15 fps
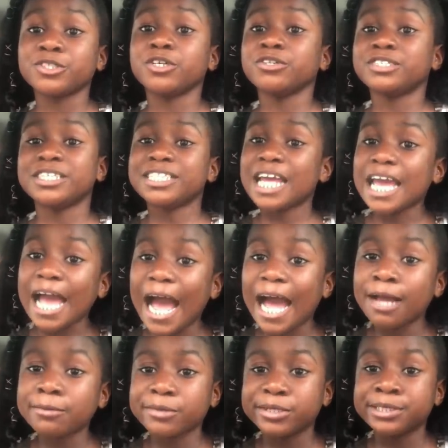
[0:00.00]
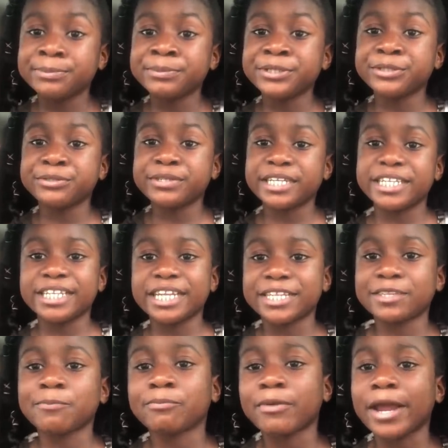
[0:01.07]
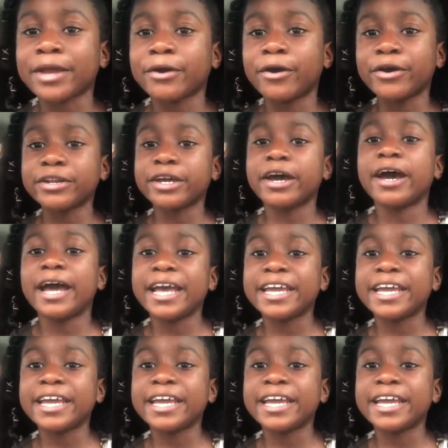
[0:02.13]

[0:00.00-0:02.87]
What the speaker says: So today I'm going to be doing another prank on her